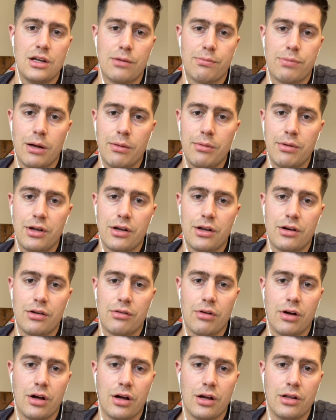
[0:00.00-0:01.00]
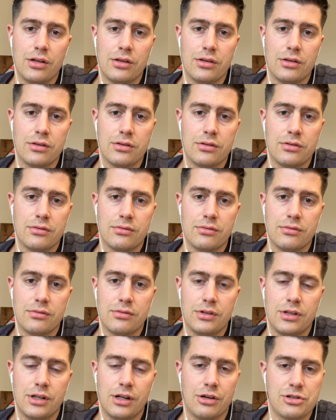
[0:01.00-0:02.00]
You're probably gonna run
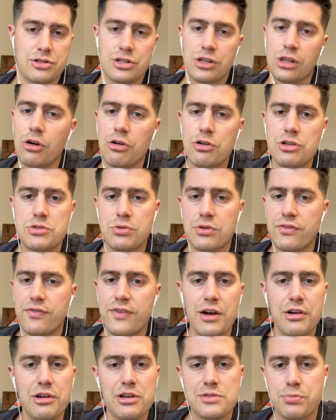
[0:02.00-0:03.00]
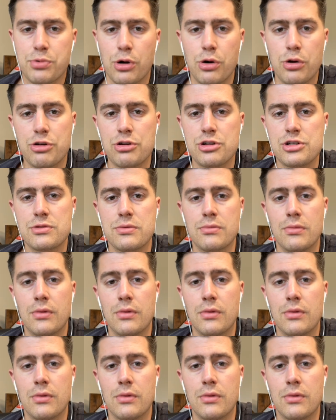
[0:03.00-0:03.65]
you know just loads with various brokers